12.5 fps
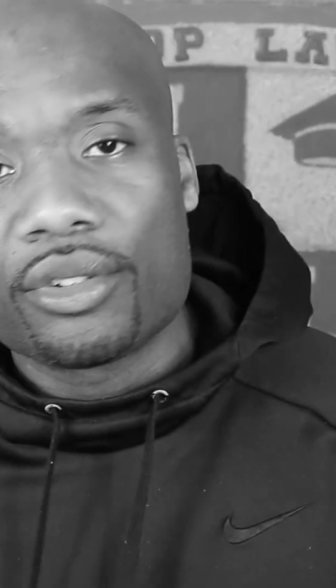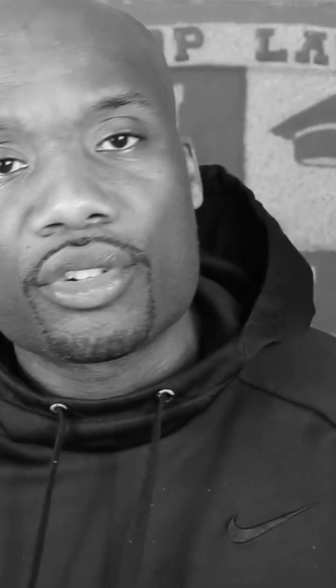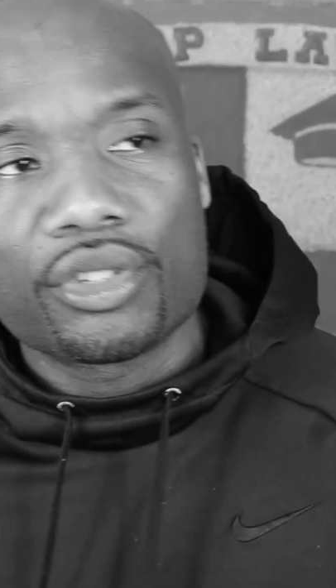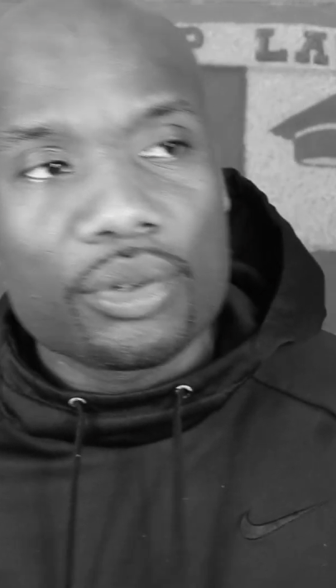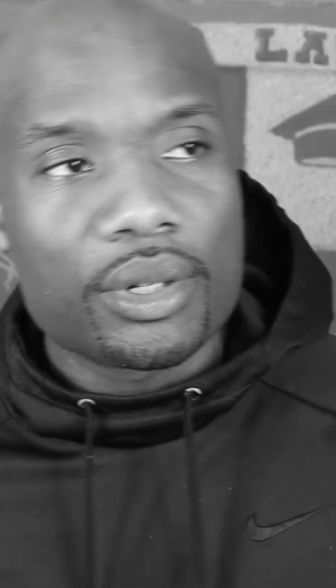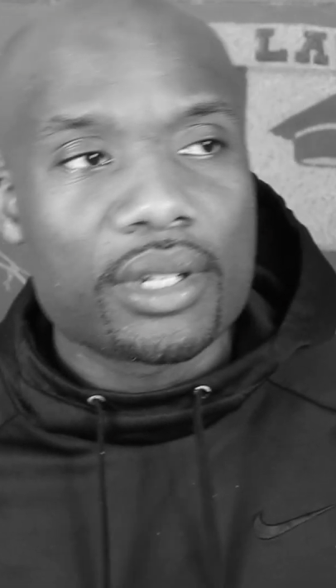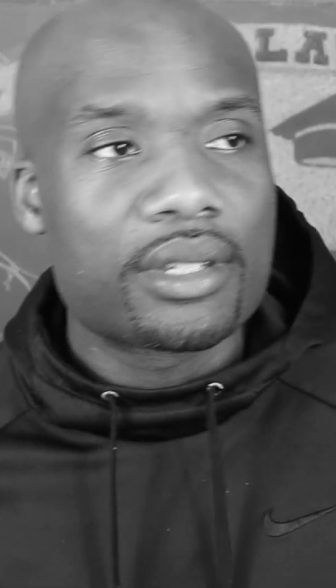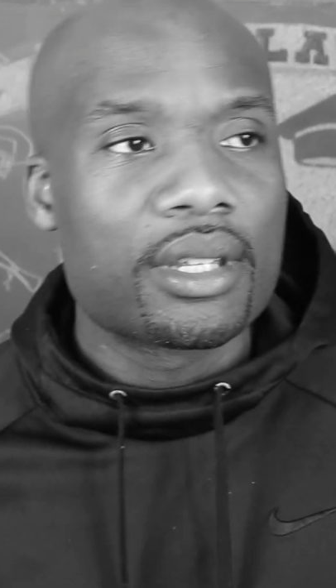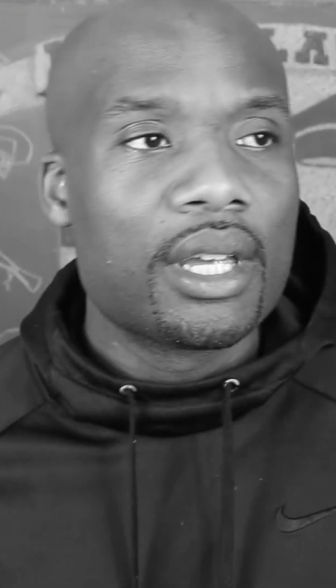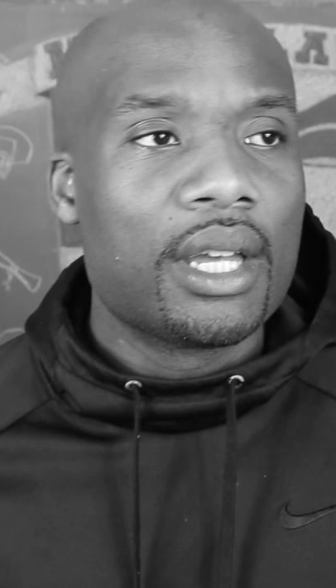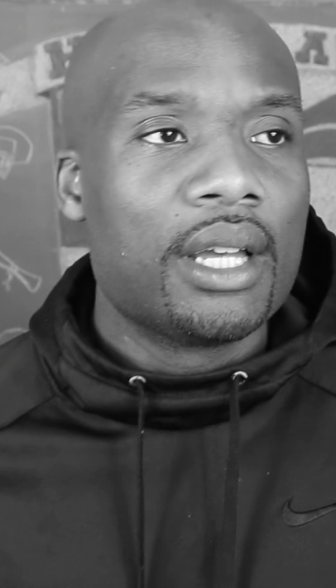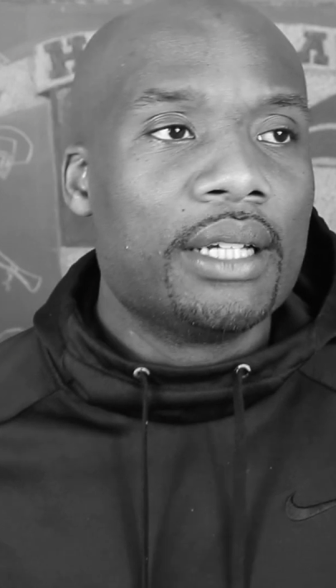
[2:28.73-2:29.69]
or students,
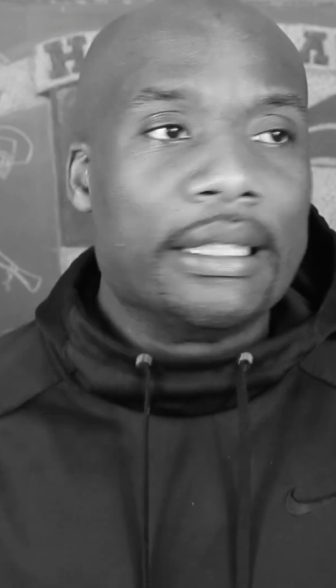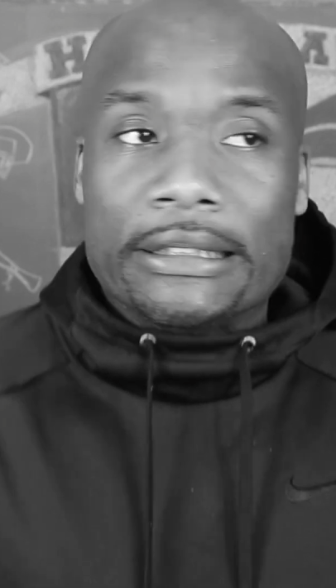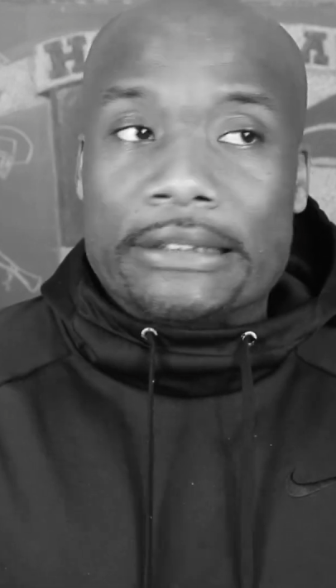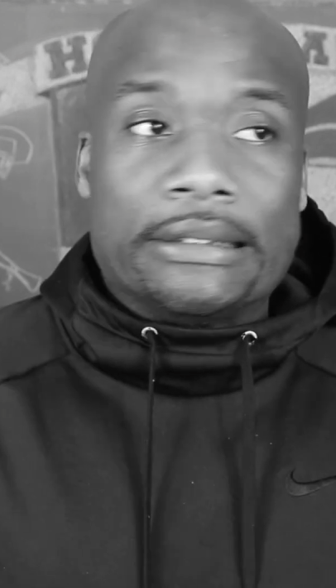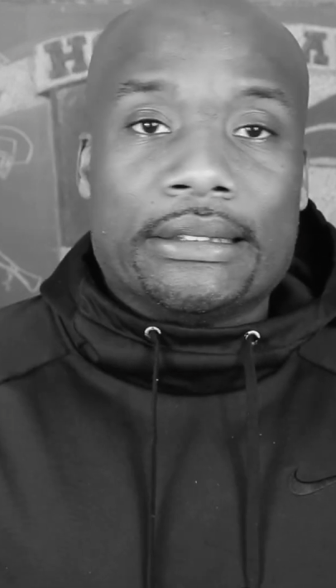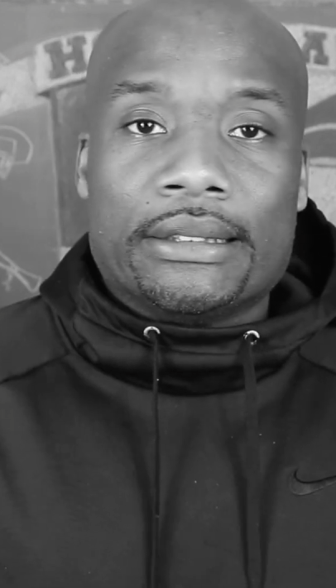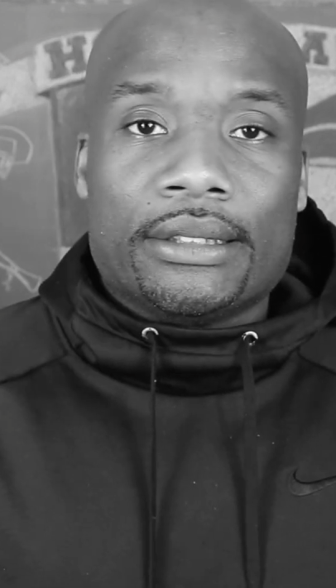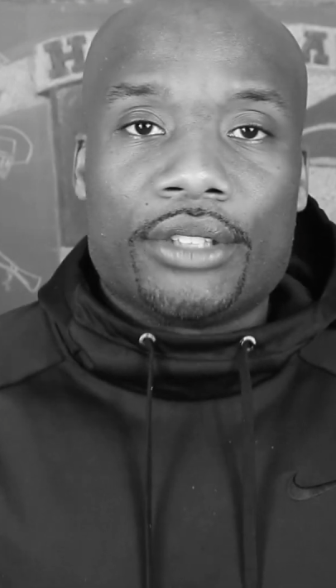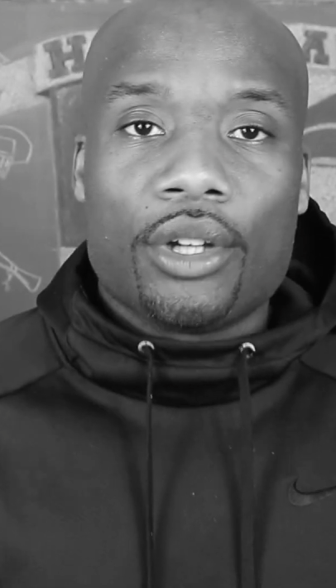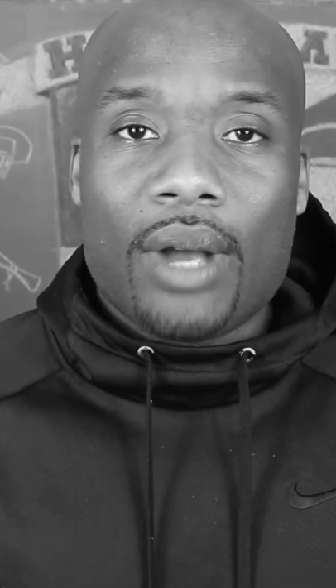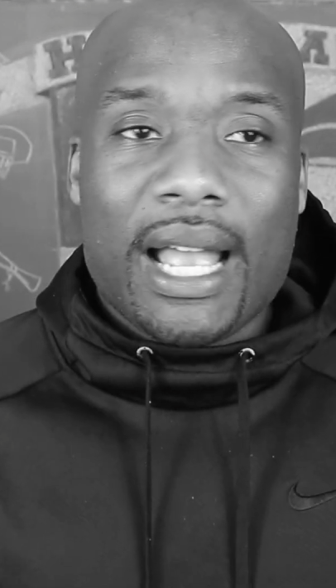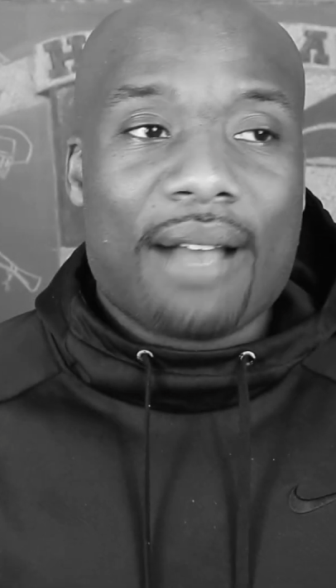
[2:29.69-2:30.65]

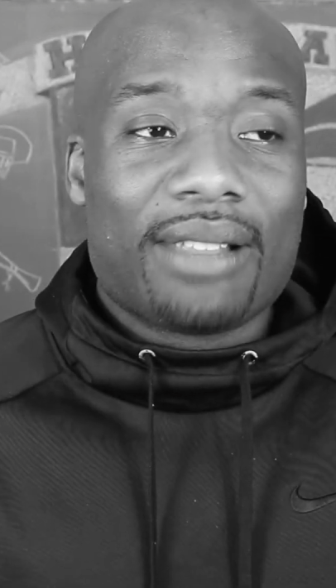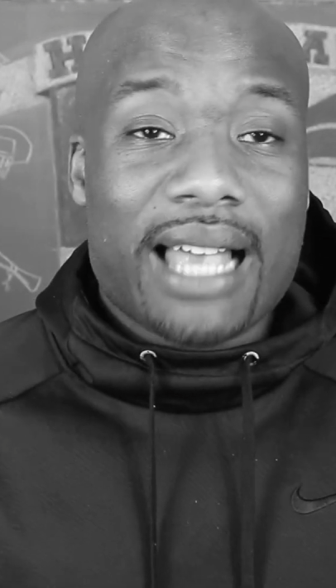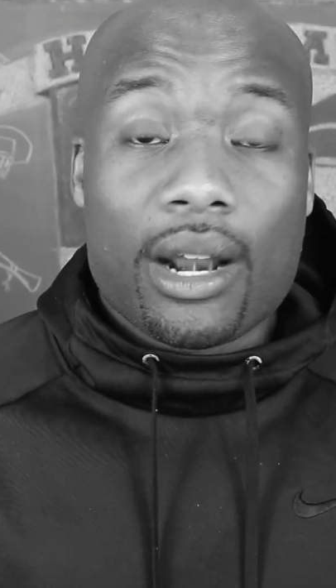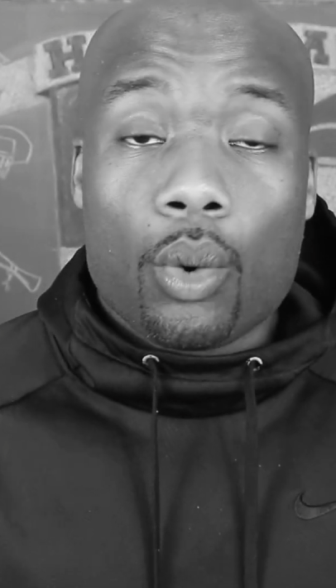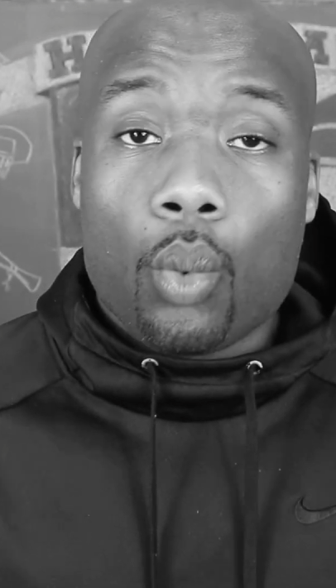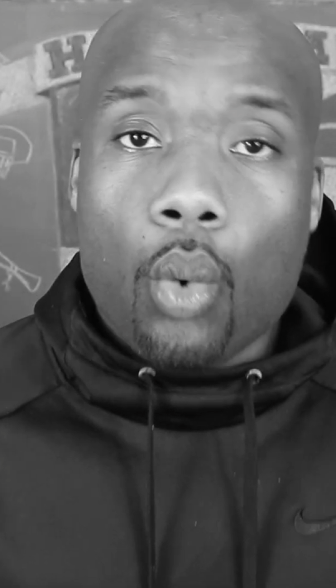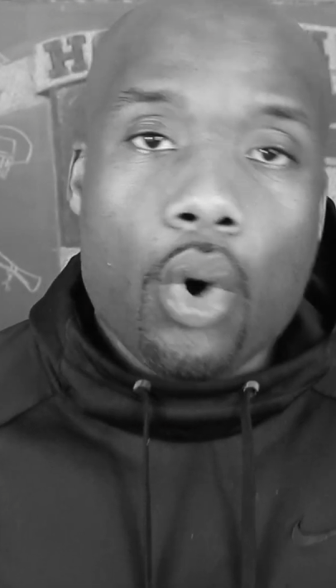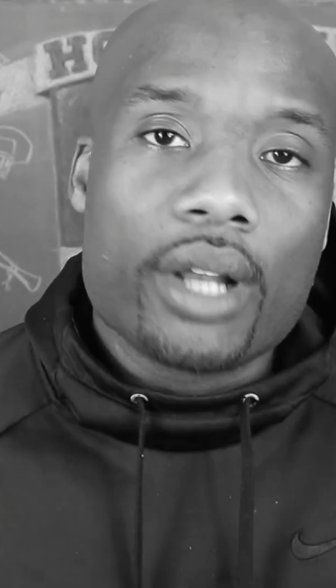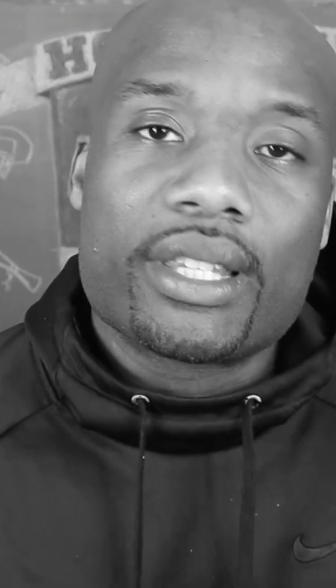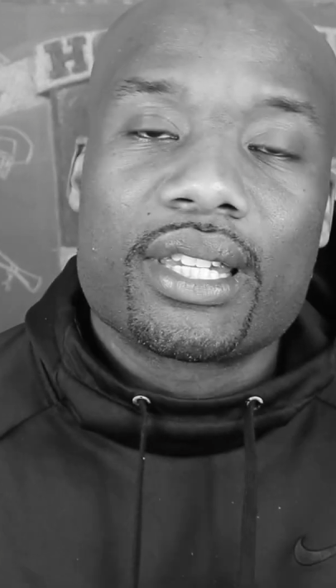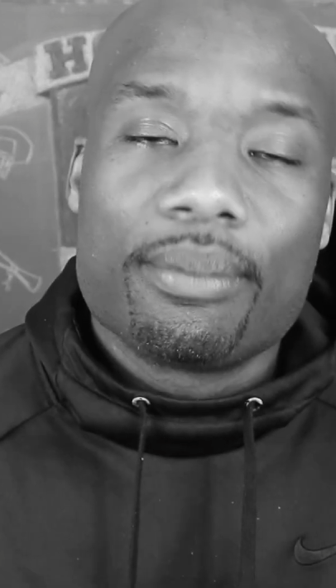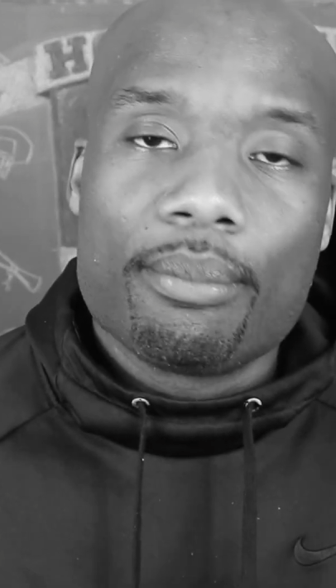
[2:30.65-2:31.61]
don't have a lot of
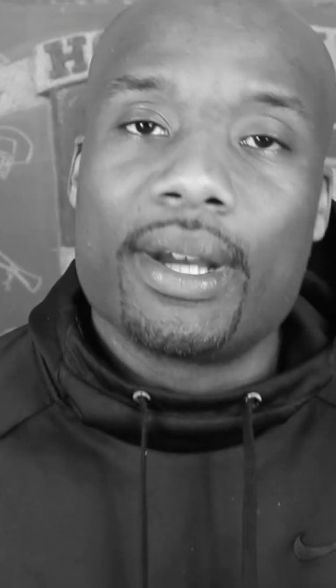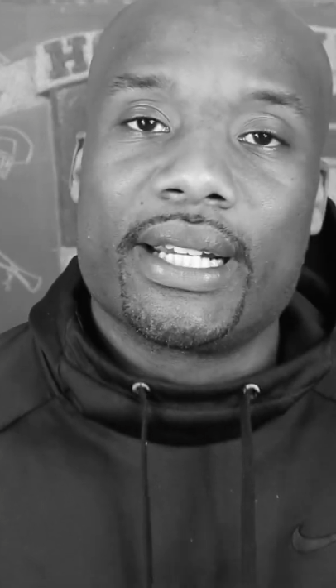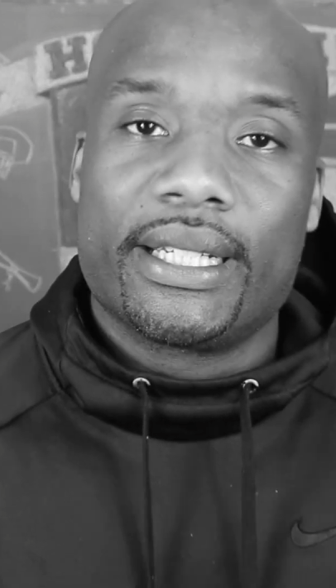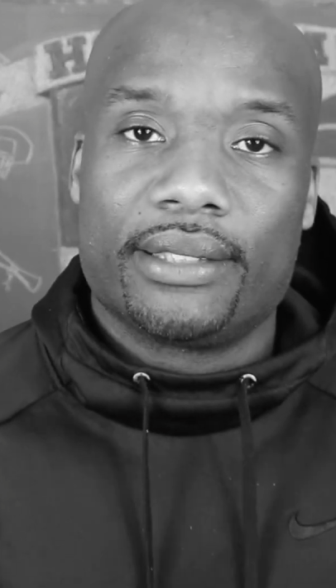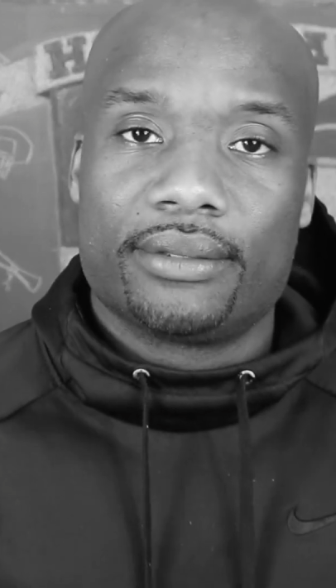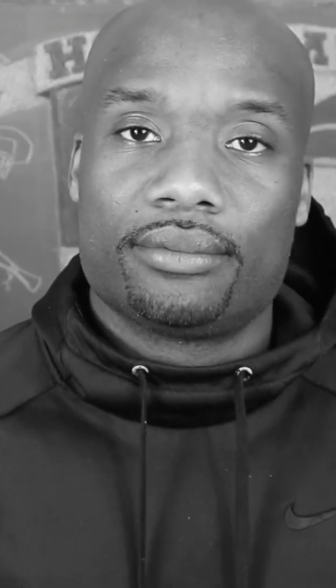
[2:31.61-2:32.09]
want money,